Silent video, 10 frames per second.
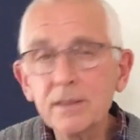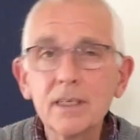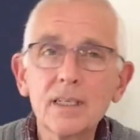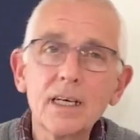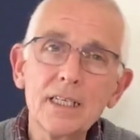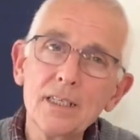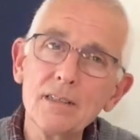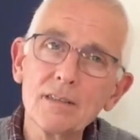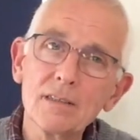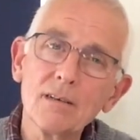and I
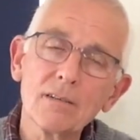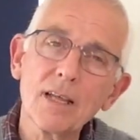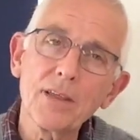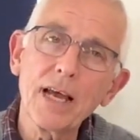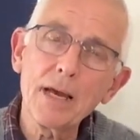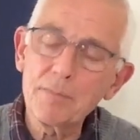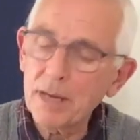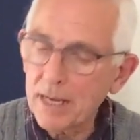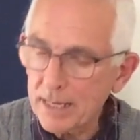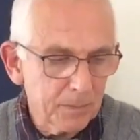use an old leather
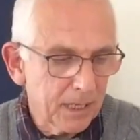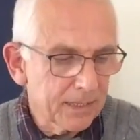handbag,